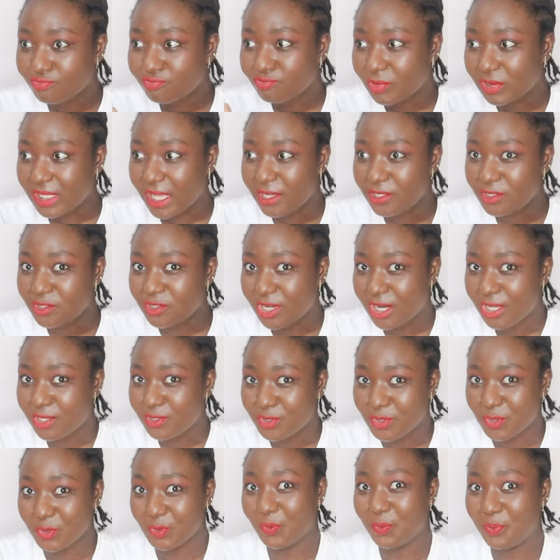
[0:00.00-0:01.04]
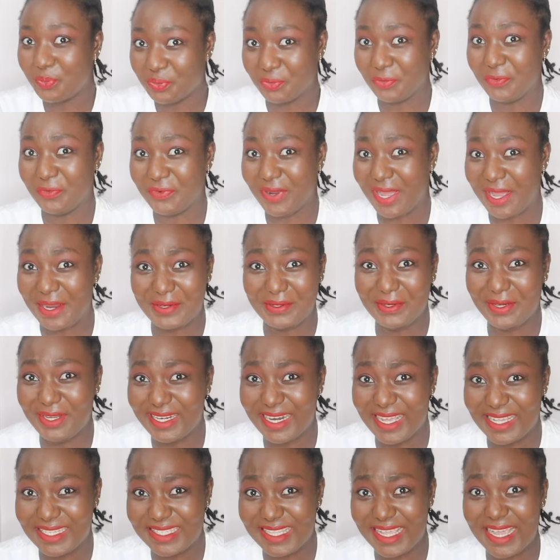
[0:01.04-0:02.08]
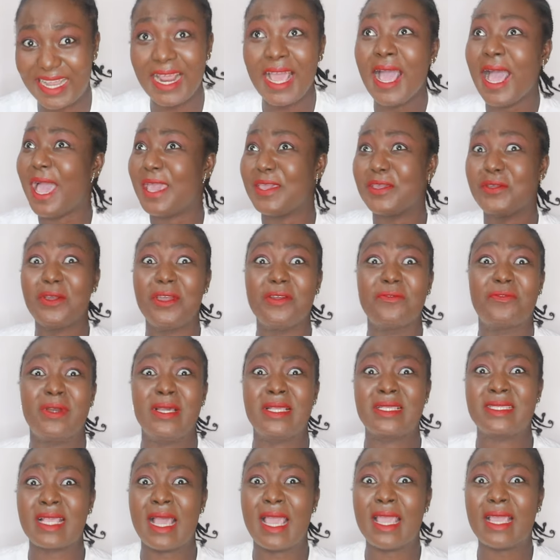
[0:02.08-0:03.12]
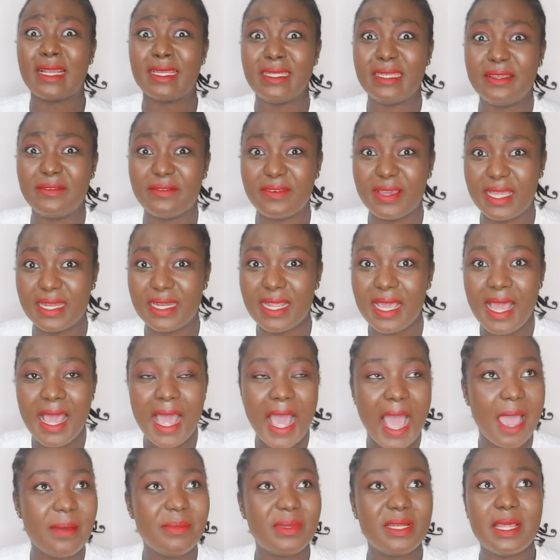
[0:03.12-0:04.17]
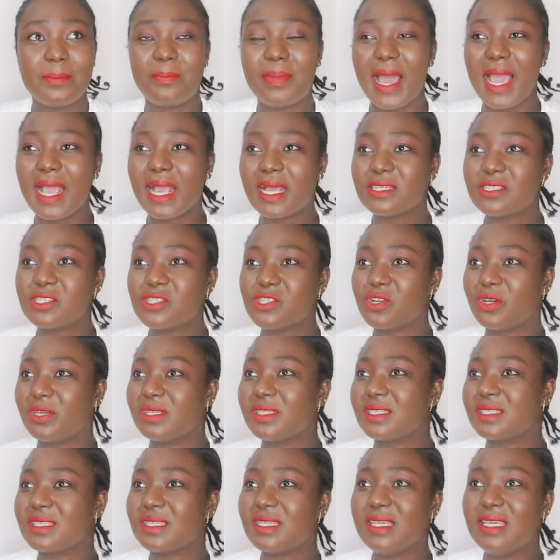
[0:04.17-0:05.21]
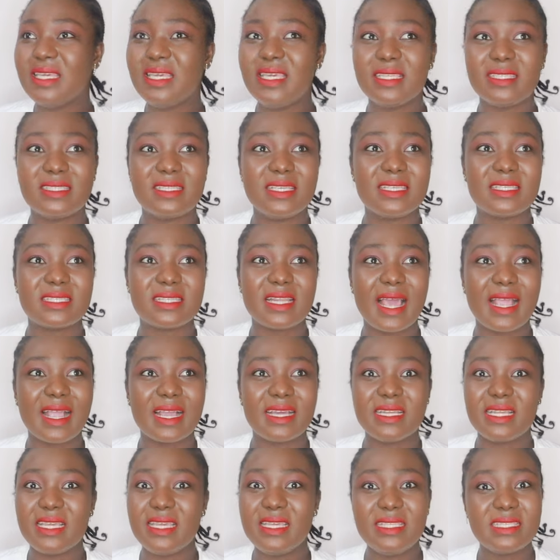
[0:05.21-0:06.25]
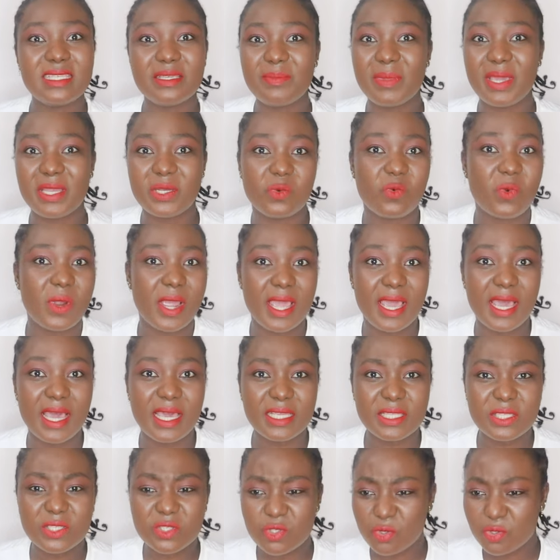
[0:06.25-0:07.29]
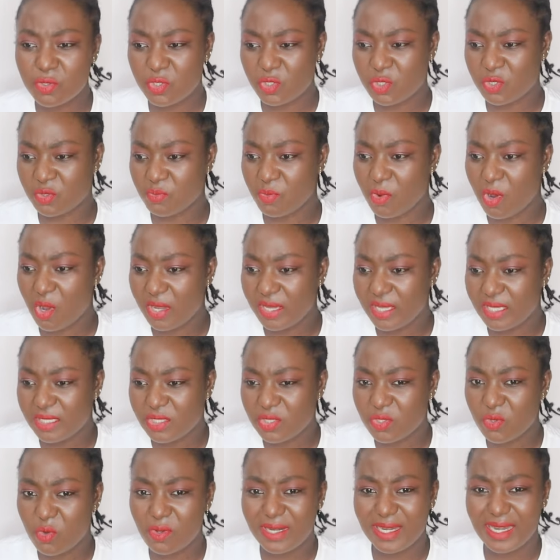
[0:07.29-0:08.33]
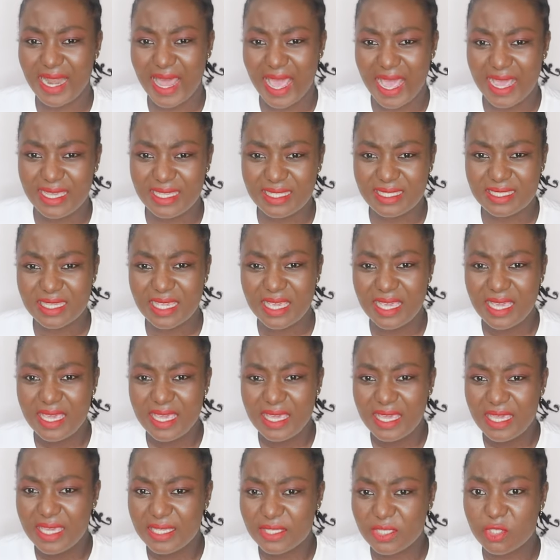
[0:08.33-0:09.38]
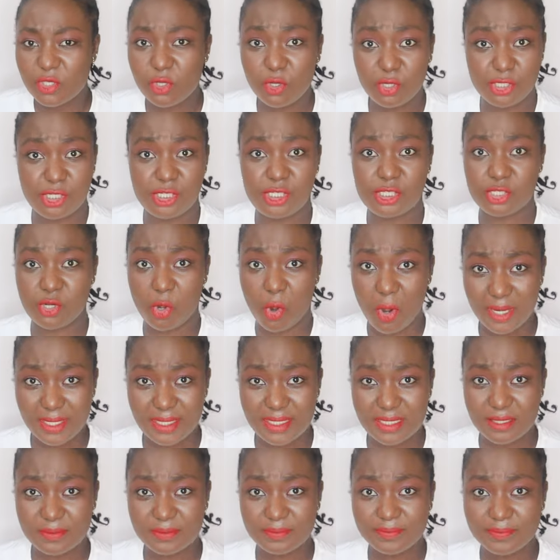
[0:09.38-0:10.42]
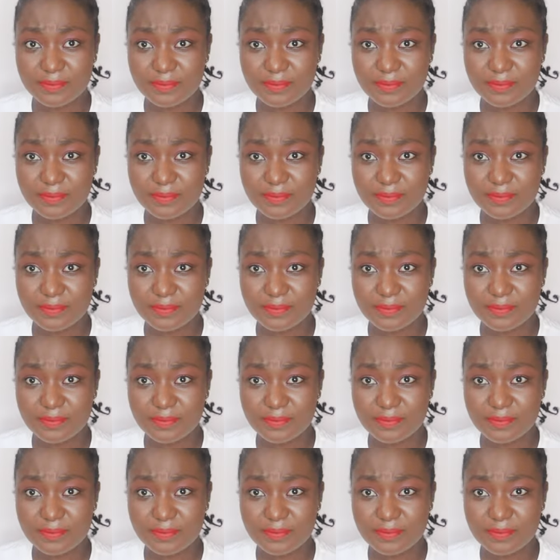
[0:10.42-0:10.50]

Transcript: What are you trying to prove? I don't understand. Are you going for a cycling event? I mean, a biker short, it's like an intimate wear. It's so small, it's so light, it's so short.